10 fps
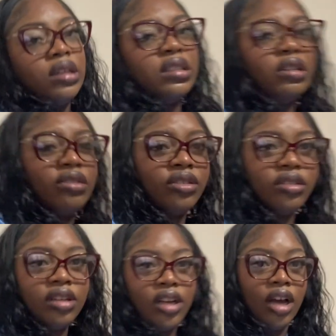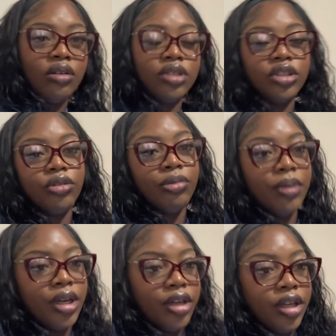hold on. I want to do it
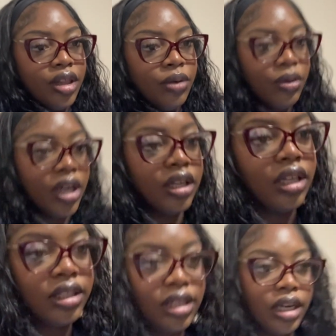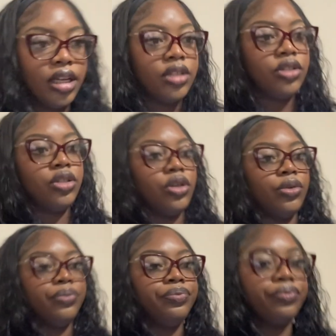better than what I did today. So
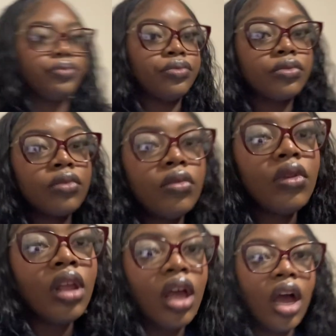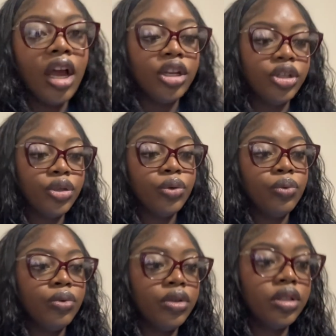I do
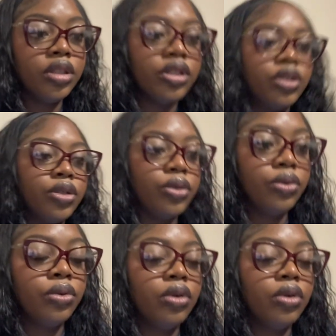want to